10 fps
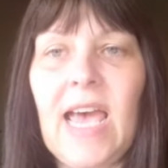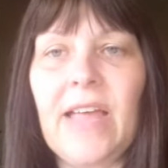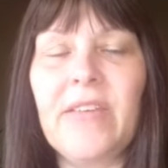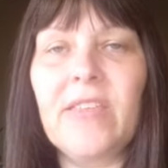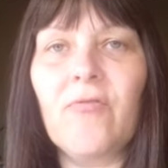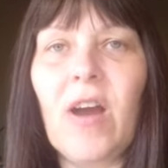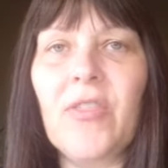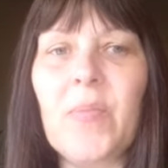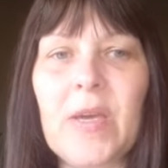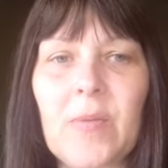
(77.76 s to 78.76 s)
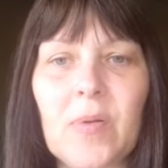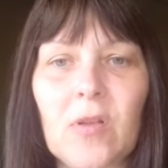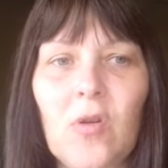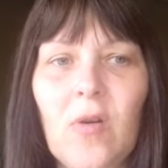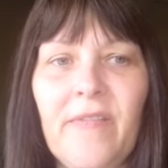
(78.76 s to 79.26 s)
And then there are other people
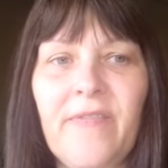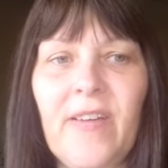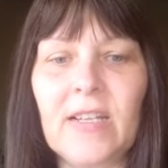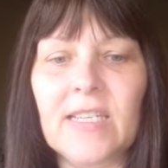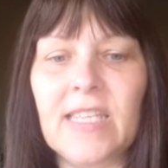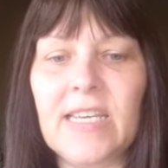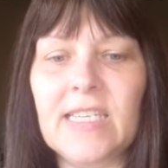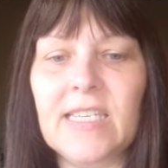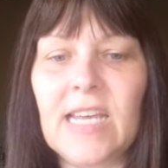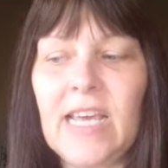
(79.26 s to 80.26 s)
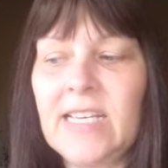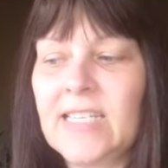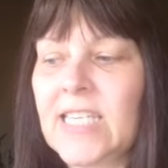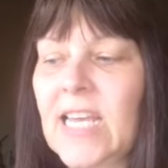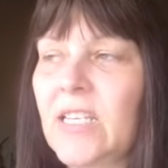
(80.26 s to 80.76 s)
who have felt this
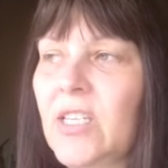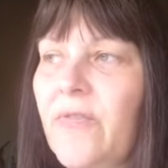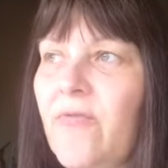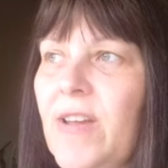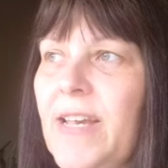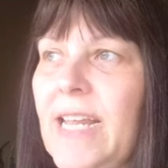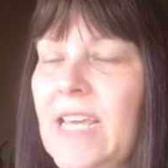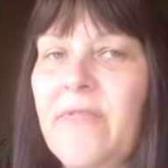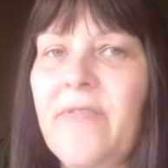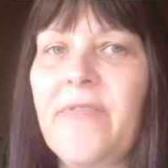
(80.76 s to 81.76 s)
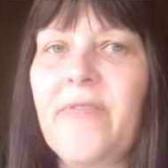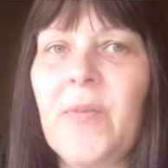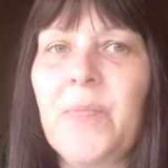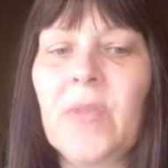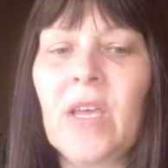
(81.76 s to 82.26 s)
sense of relief
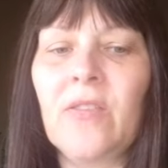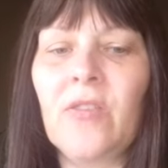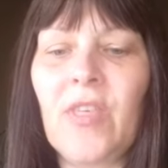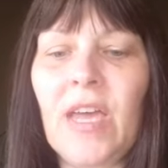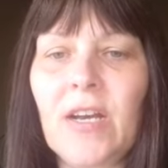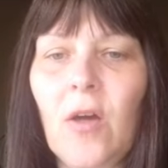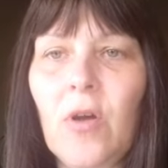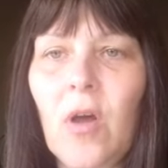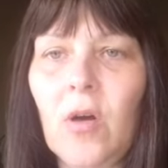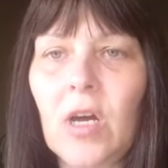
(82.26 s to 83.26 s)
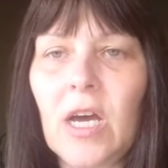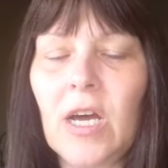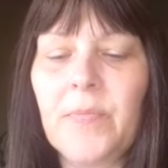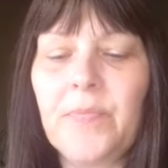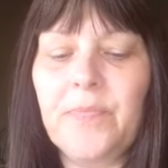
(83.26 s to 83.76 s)
that they no longer